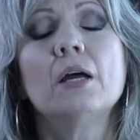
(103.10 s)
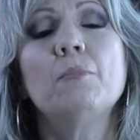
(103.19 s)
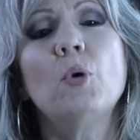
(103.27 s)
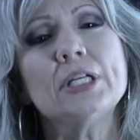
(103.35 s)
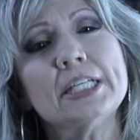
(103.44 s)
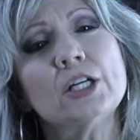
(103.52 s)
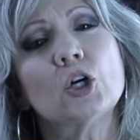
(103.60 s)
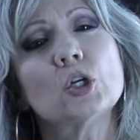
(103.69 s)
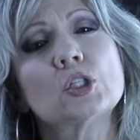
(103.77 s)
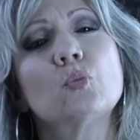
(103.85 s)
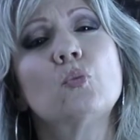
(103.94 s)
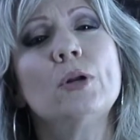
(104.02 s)
Boys and
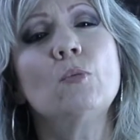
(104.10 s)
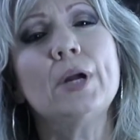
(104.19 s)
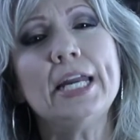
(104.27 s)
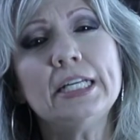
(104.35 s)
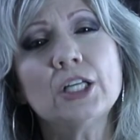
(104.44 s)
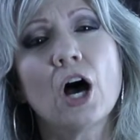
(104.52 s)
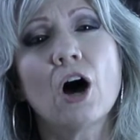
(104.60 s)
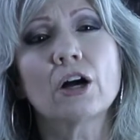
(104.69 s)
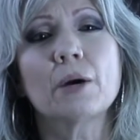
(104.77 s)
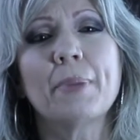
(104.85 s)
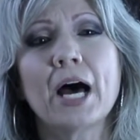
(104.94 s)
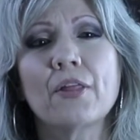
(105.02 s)
girls, when we
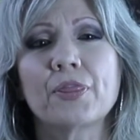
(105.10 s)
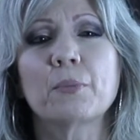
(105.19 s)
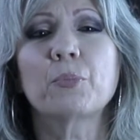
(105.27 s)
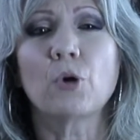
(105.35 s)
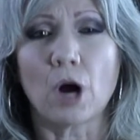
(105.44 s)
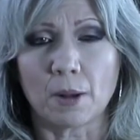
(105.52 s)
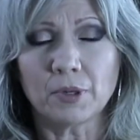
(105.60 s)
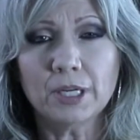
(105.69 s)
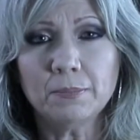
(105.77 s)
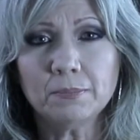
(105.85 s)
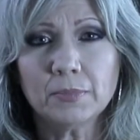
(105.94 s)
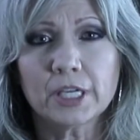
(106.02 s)
talk about the
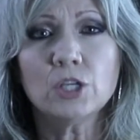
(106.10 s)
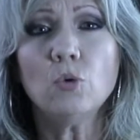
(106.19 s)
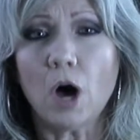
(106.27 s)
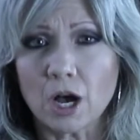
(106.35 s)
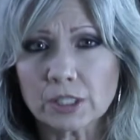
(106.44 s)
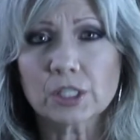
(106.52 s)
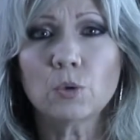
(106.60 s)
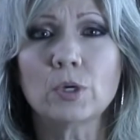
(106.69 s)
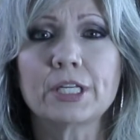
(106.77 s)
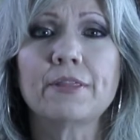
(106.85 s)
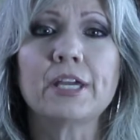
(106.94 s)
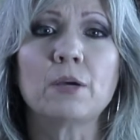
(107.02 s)
problem, you also
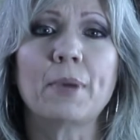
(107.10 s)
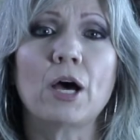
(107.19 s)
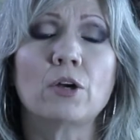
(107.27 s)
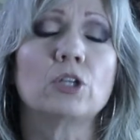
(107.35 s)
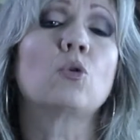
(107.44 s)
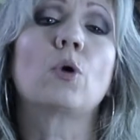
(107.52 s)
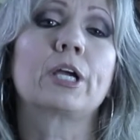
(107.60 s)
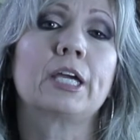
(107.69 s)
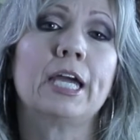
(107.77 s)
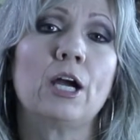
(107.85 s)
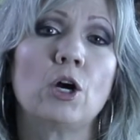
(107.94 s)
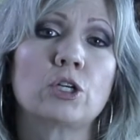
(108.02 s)
want to think about your
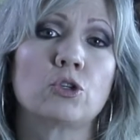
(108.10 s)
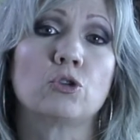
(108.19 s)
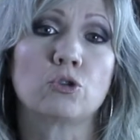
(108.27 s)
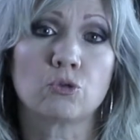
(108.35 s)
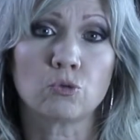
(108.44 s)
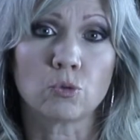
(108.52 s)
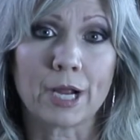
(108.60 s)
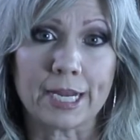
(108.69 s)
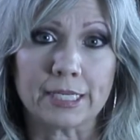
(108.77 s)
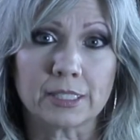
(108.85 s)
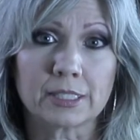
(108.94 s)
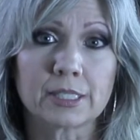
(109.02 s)
character
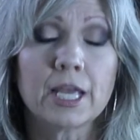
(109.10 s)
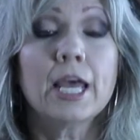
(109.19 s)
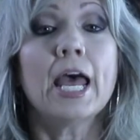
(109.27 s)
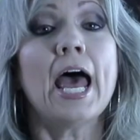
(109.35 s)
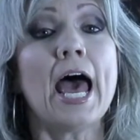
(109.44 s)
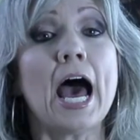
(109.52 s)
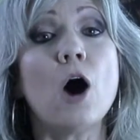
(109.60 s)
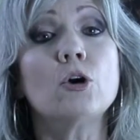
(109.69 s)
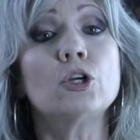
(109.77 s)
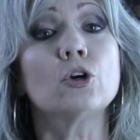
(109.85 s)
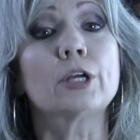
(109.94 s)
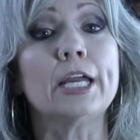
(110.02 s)
traits, how
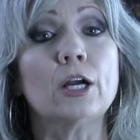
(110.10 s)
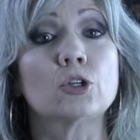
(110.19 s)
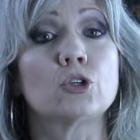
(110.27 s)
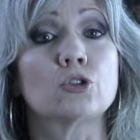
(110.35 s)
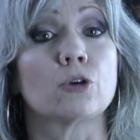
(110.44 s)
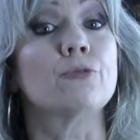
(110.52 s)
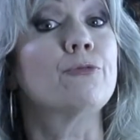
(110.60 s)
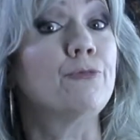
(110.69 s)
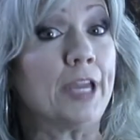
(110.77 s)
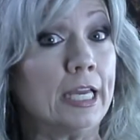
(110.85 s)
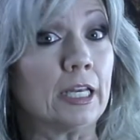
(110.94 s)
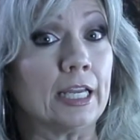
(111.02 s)
your characters are
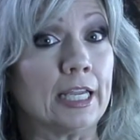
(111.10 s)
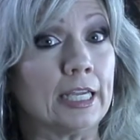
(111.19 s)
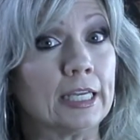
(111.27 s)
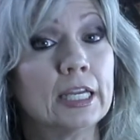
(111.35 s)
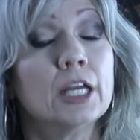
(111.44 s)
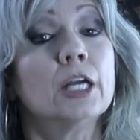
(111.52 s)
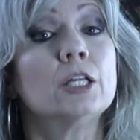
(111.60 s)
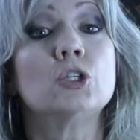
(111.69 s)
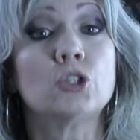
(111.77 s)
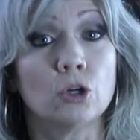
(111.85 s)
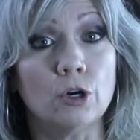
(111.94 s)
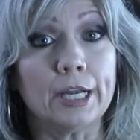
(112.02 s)
feeling
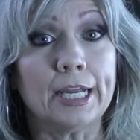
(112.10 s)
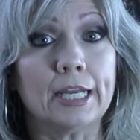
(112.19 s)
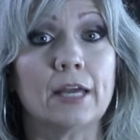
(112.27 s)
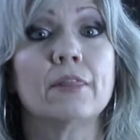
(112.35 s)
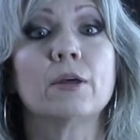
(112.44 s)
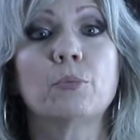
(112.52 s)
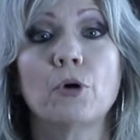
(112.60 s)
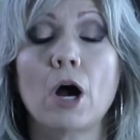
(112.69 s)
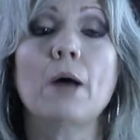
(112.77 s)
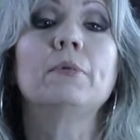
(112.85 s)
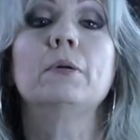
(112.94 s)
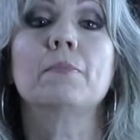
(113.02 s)
during the
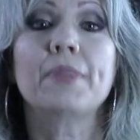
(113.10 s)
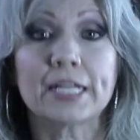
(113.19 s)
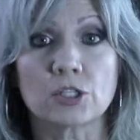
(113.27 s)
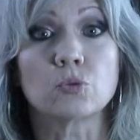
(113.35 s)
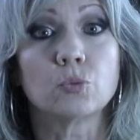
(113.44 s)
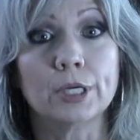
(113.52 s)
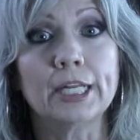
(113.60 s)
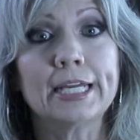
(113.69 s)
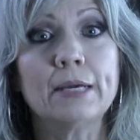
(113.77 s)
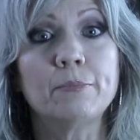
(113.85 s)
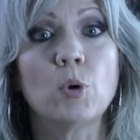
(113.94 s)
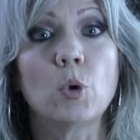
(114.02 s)
problem. That's really
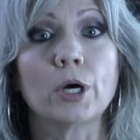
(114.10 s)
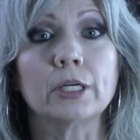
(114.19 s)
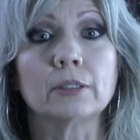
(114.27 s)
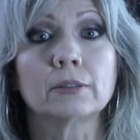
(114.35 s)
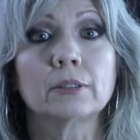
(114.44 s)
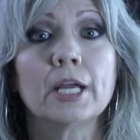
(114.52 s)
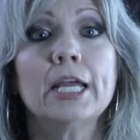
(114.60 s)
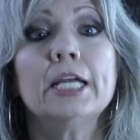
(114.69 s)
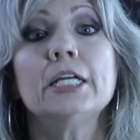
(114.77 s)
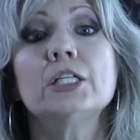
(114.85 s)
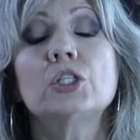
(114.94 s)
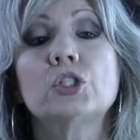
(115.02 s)
important.
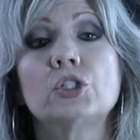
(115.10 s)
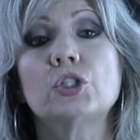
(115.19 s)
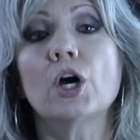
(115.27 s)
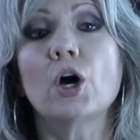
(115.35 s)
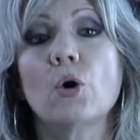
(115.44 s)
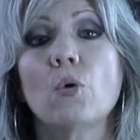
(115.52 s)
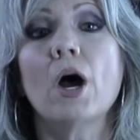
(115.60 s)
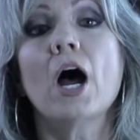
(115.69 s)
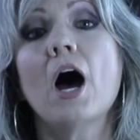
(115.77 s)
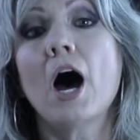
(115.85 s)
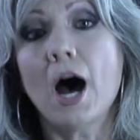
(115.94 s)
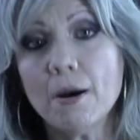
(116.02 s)
So
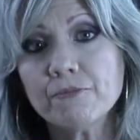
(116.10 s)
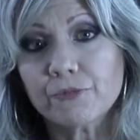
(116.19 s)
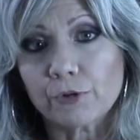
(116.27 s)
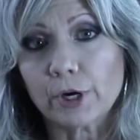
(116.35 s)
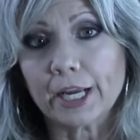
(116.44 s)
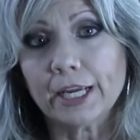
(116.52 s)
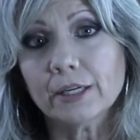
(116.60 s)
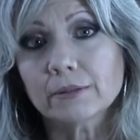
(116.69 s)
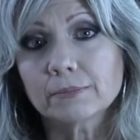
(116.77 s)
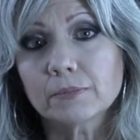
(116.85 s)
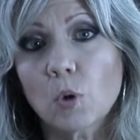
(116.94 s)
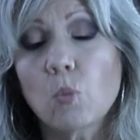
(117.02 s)
Humphrey
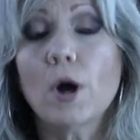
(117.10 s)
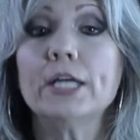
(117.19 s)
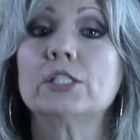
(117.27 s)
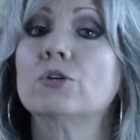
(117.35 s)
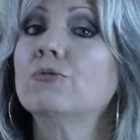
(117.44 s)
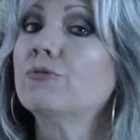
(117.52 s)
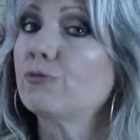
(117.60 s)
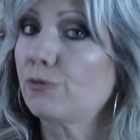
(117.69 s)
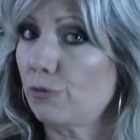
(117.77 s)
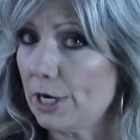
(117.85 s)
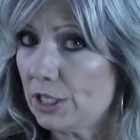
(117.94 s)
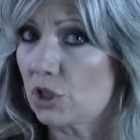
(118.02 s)
was
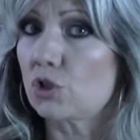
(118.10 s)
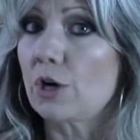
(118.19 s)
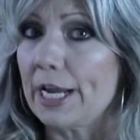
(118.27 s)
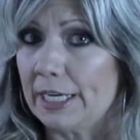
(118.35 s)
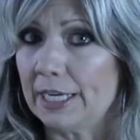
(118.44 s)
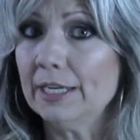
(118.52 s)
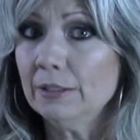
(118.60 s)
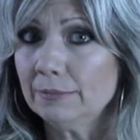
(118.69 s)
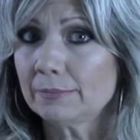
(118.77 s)
frustrated